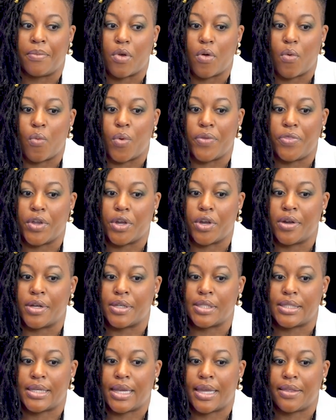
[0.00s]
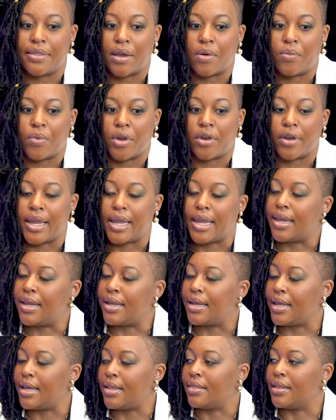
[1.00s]
with the current state that we're
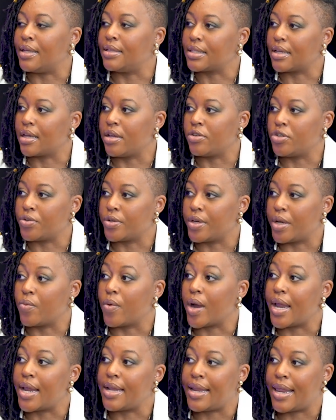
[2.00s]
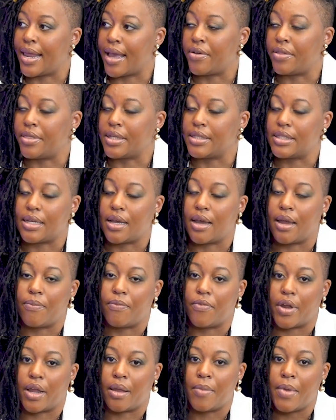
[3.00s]
in this country right now in this time
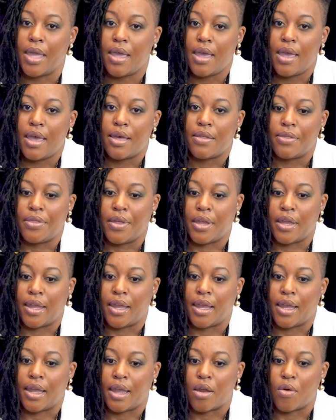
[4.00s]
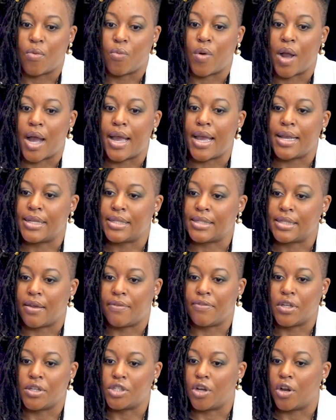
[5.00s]
frame, the rise
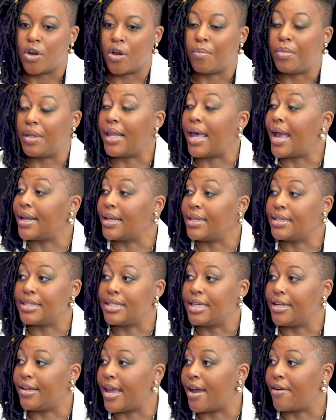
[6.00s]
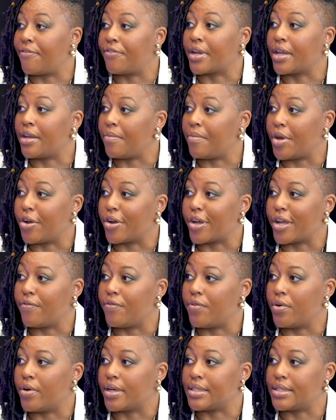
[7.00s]
of the term Black instead of African American,
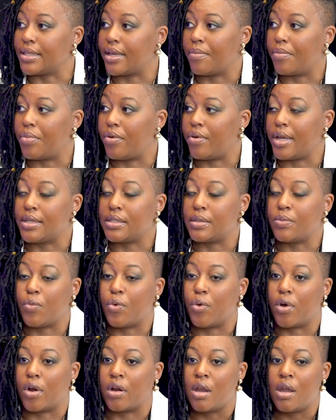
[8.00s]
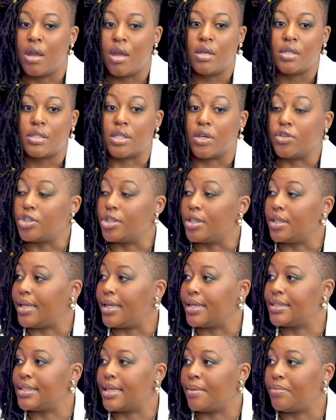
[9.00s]
for example, is more socially
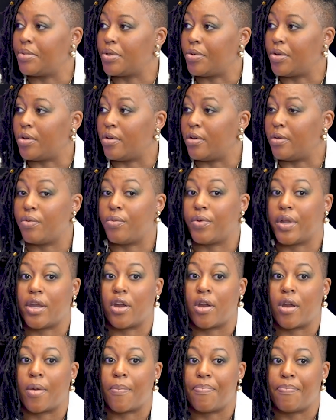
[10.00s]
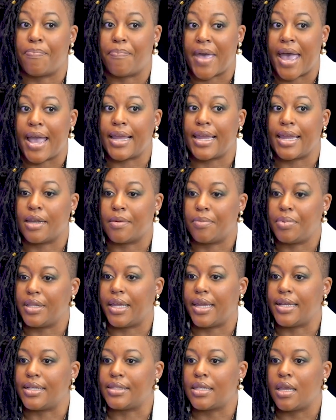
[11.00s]
acceptable. We are back in a
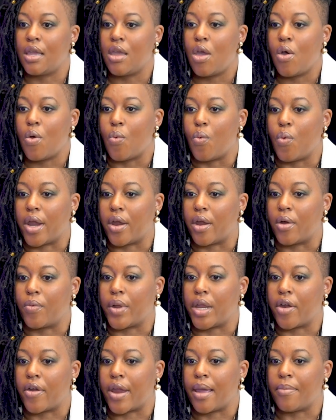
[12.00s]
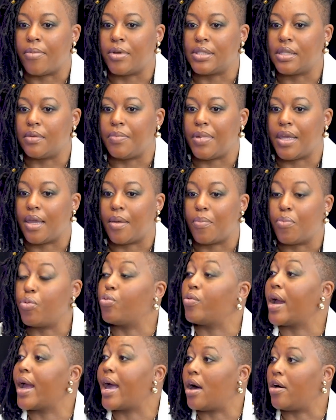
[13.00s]
place where we are able to be
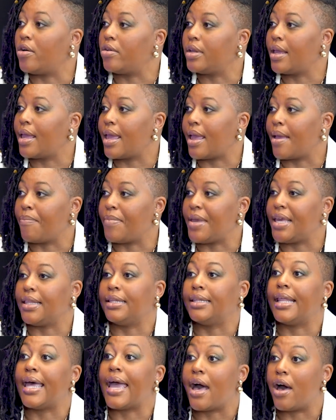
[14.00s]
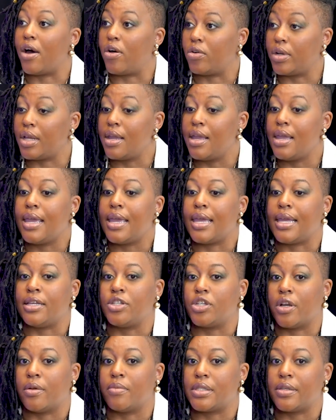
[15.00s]
proud and be loud in
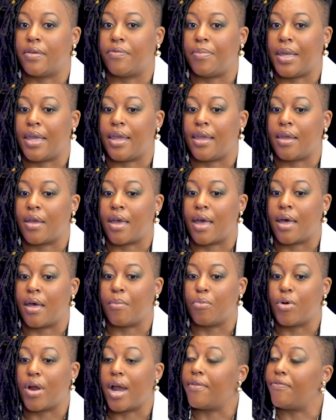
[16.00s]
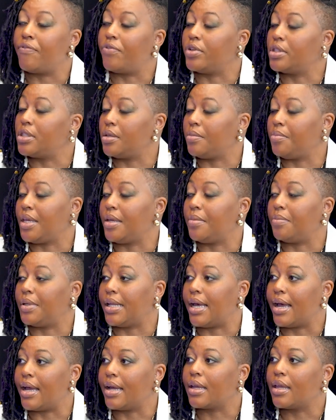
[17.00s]
terms of being prideful to be
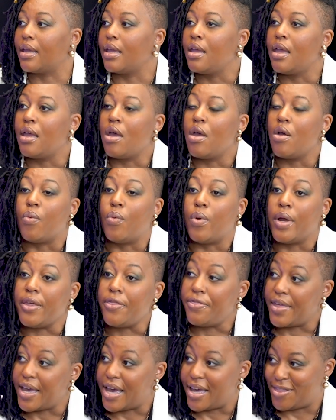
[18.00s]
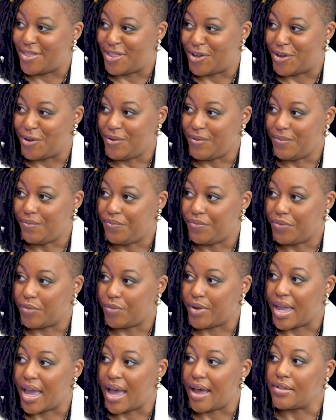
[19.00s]
Black. With that, though,
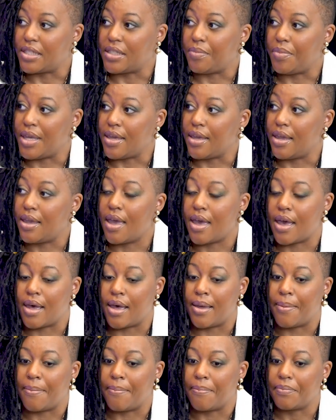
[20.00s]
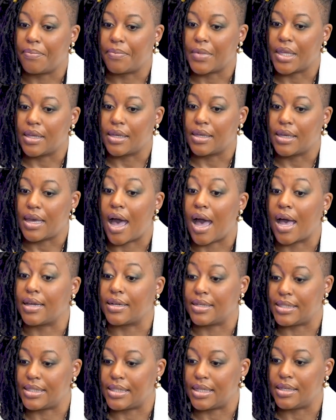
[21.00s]
we have to be
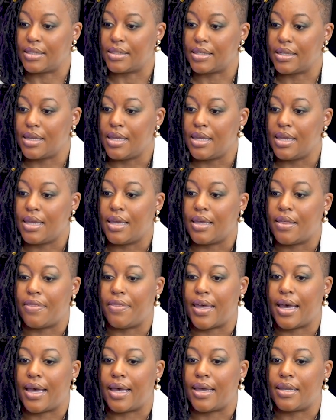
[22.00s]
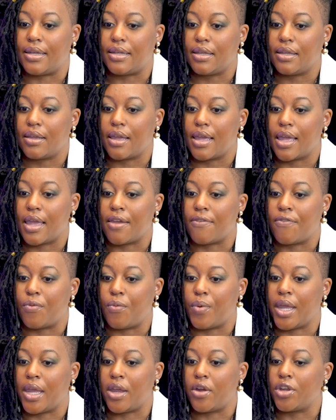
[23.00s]
cognizant that if
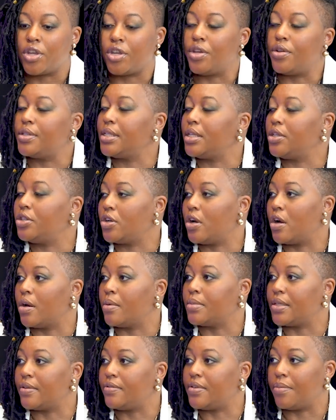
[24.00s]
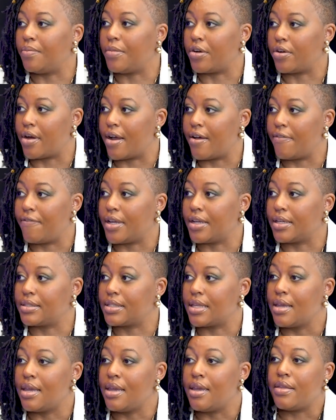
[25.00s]
we are using terms of
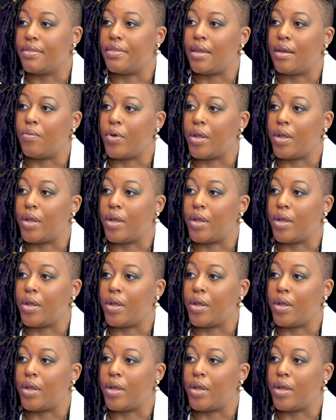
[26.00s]
demographics, then